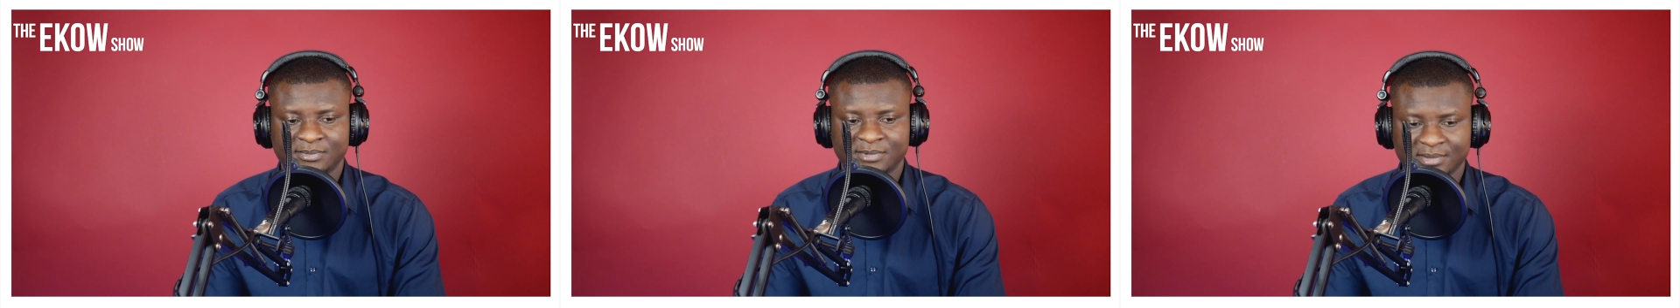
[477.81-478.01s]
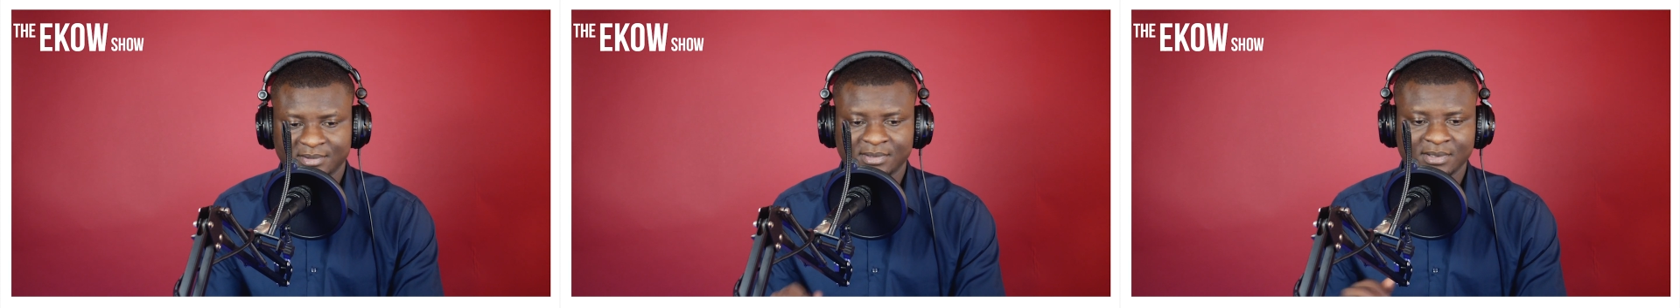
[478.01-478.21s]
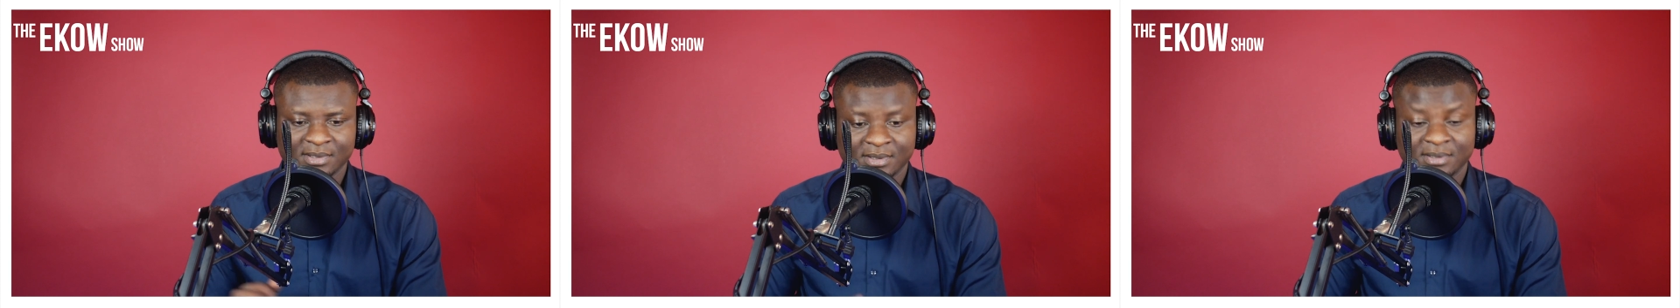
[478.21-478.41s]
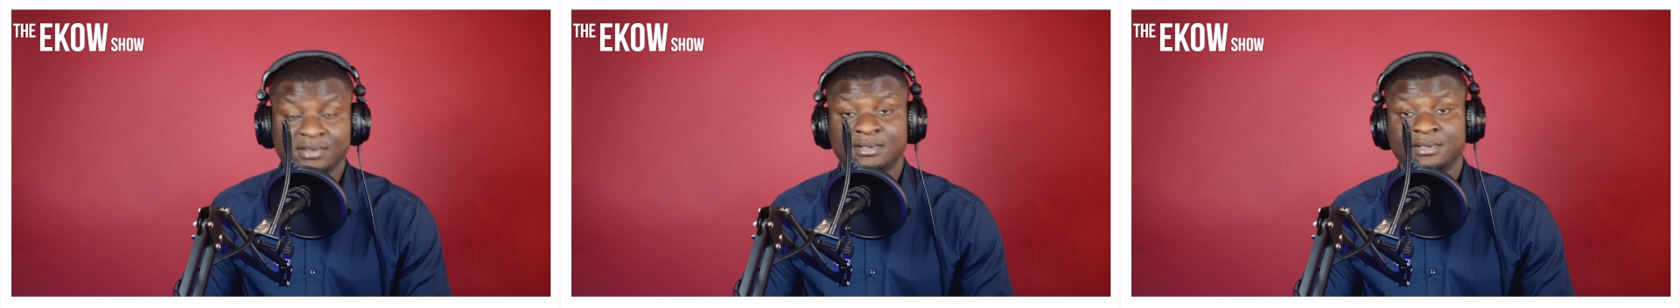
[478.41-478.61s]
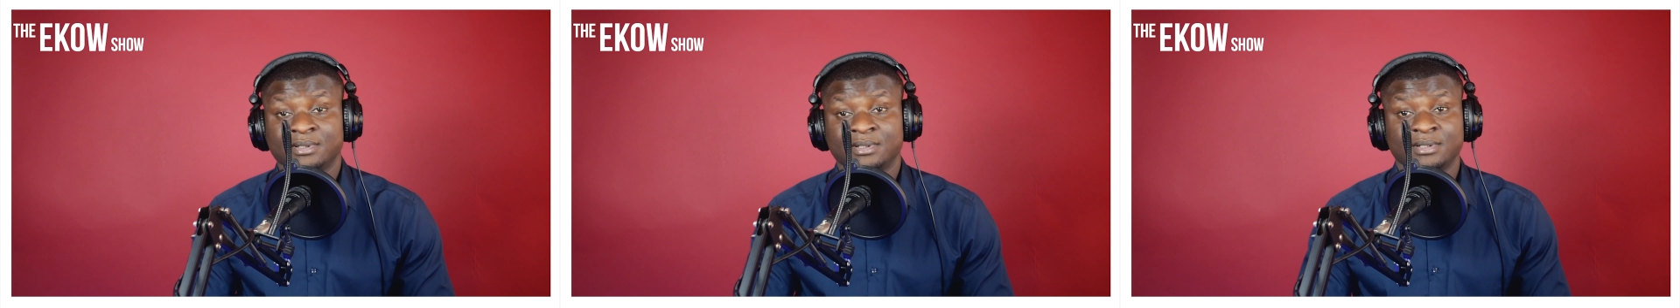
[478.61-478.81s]
Avoid
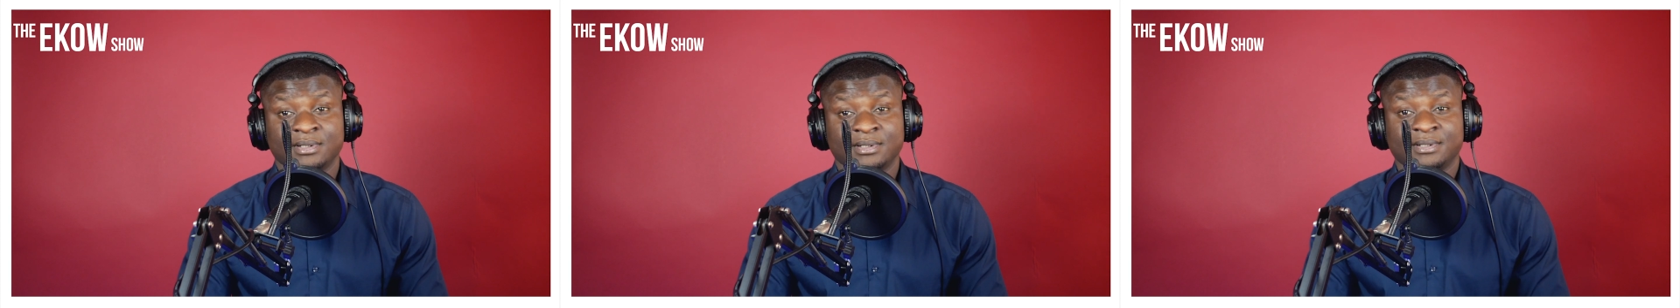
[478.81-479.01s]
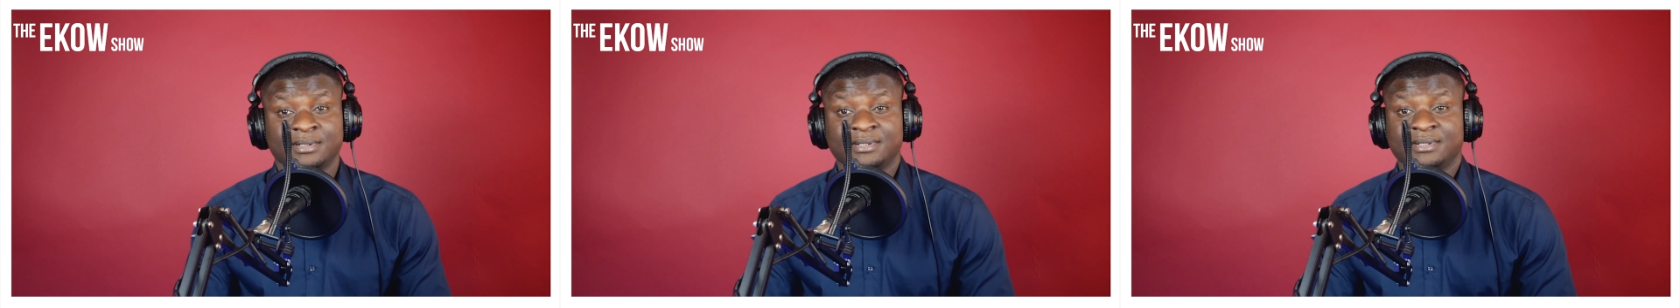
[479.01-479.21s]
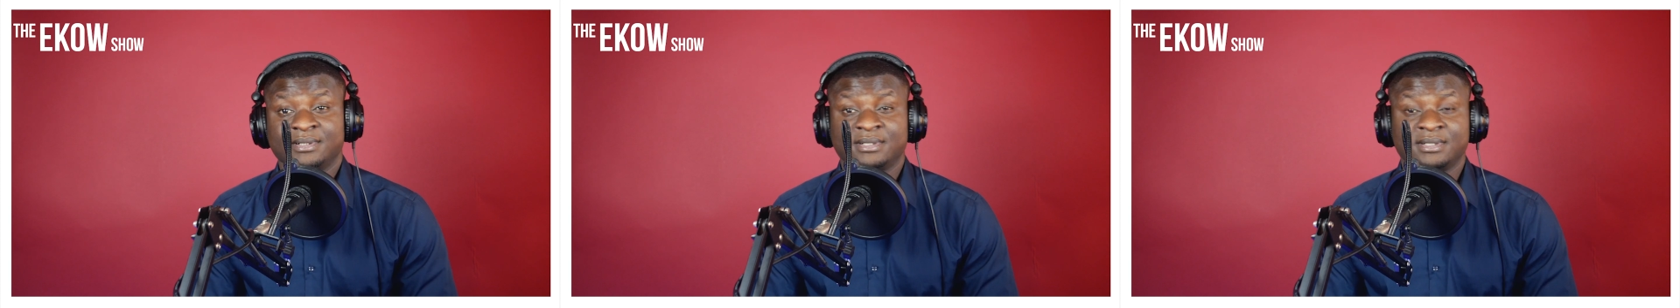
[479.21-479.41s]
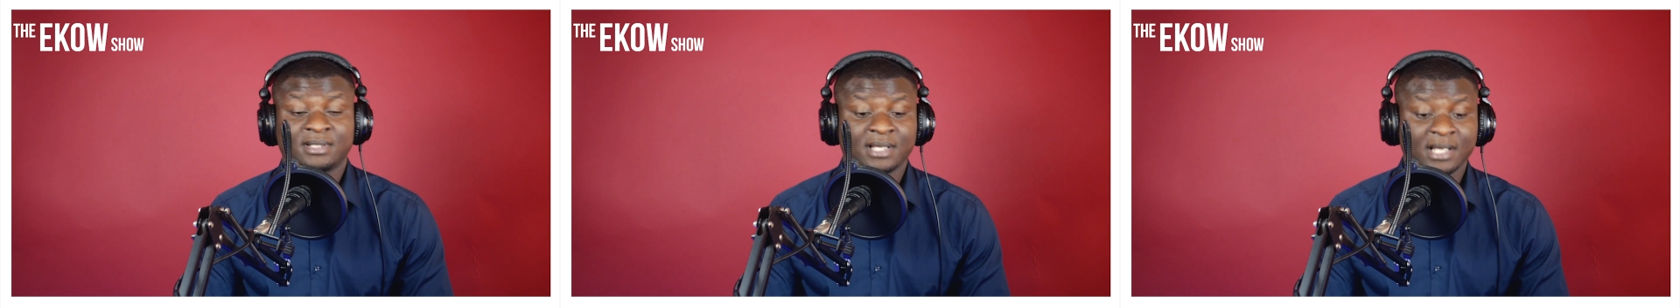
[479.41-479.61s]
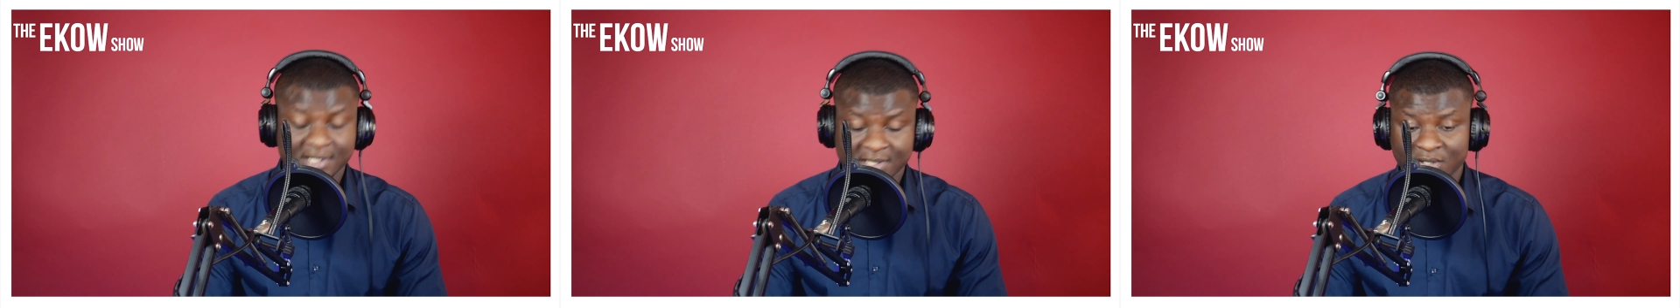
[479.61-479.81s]
soul ties
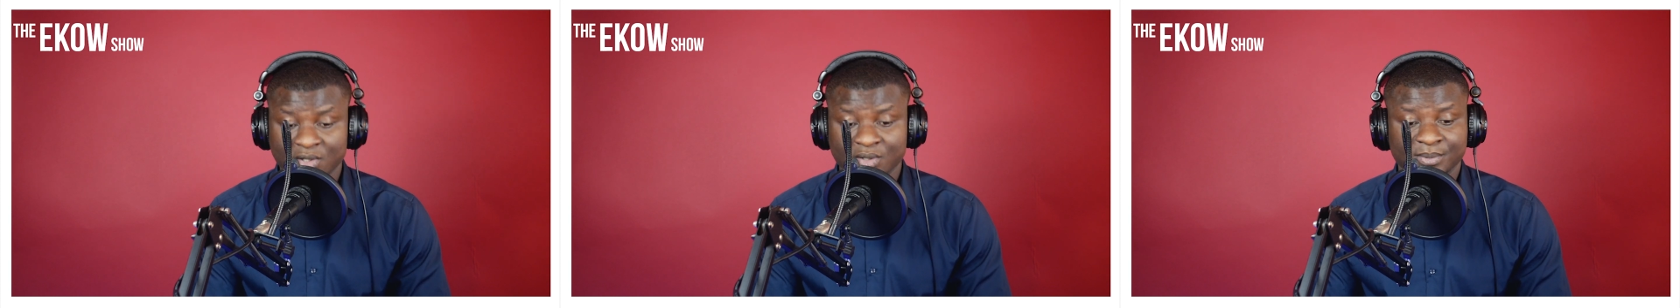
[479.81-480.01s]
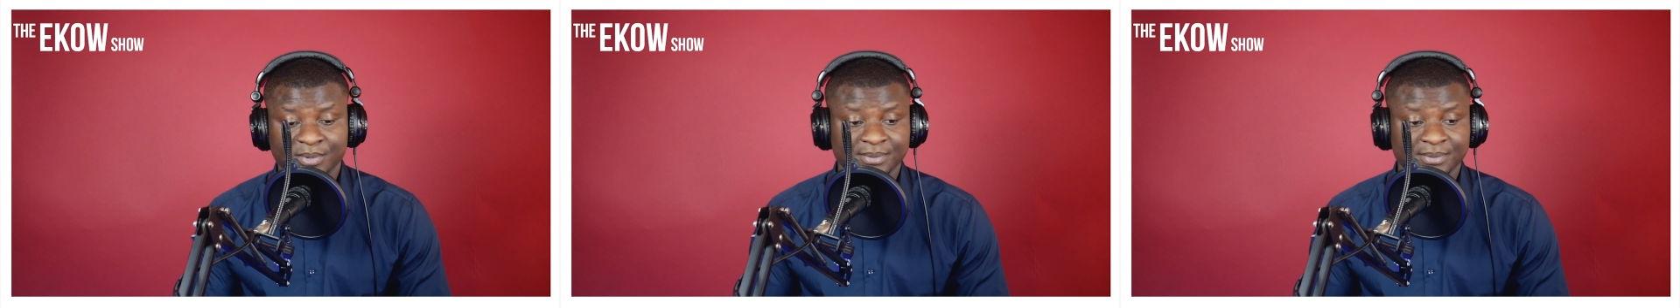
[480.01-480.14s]
and